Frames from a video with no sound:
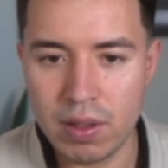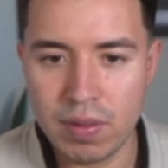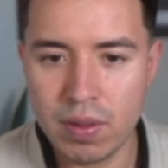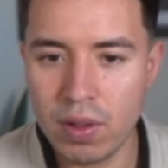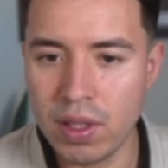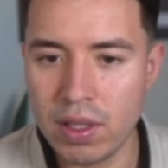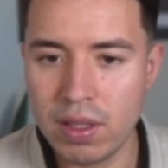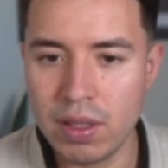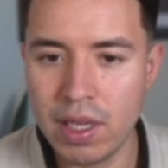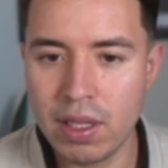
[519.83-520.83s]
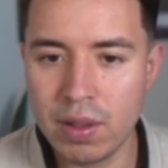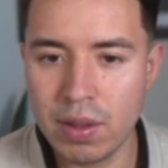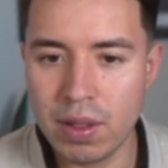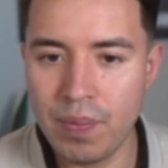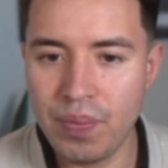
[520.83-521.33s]
Of course. To tailor
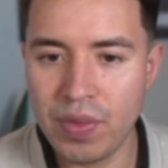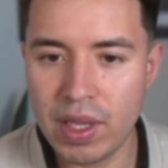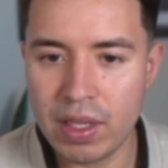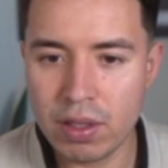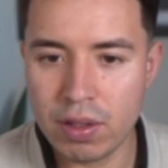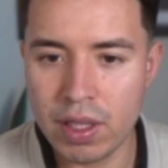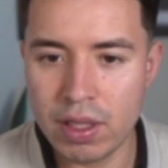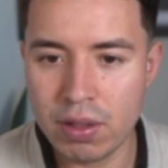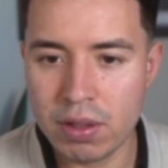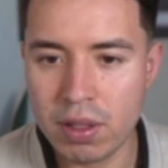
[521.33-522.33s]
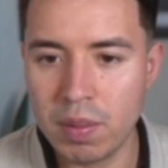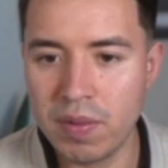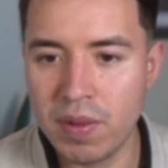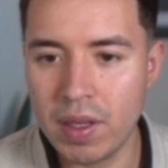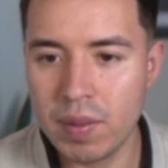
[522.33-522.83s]
this intro script
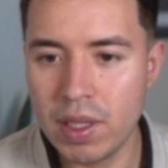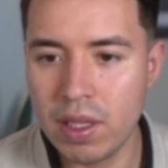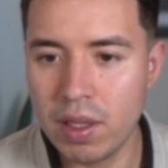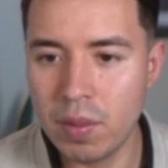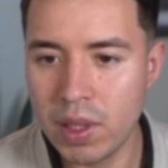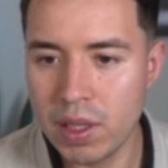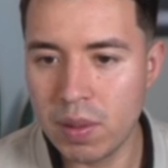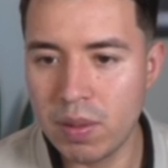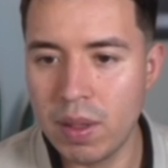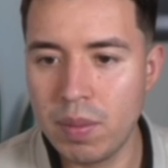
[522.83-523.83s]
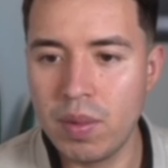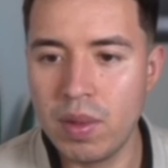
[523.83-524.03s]
effectively, can you please provide